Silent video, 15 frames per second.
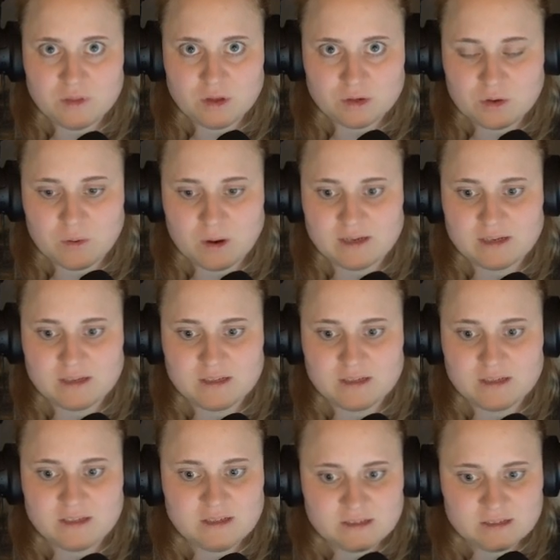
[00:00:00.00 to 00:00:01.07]
And he does
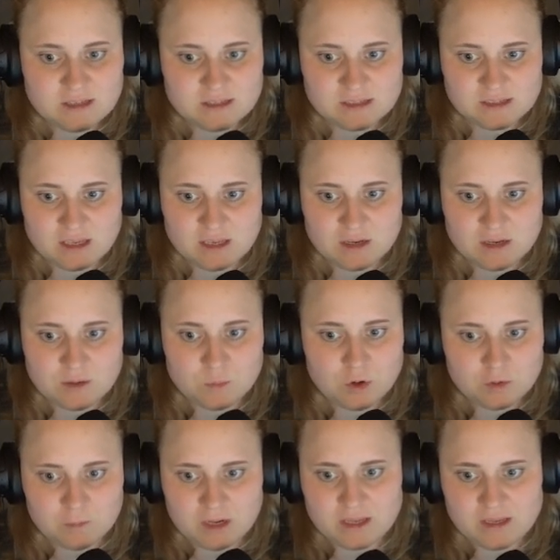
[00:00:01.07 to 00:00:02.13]
again a wordplay here. He
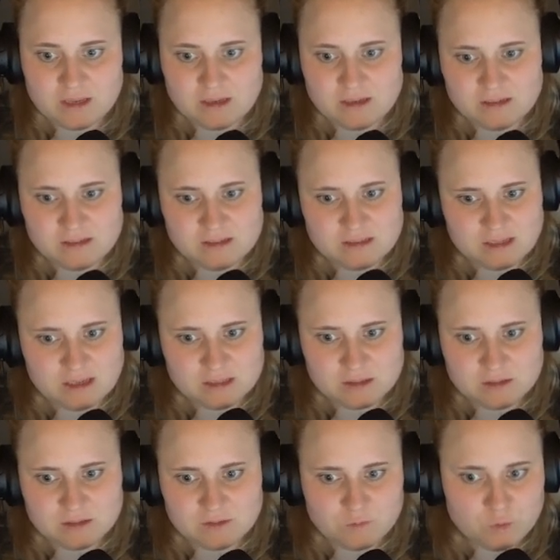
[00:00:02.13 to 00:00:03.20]
says, wutentbrannt
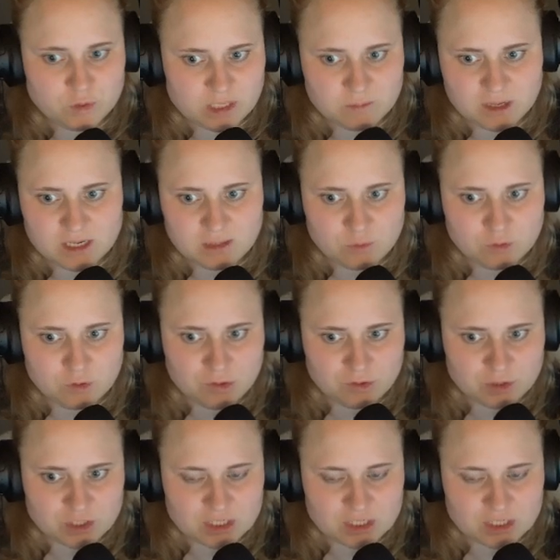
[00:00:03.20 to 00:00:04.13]
im Unruhestand, like he's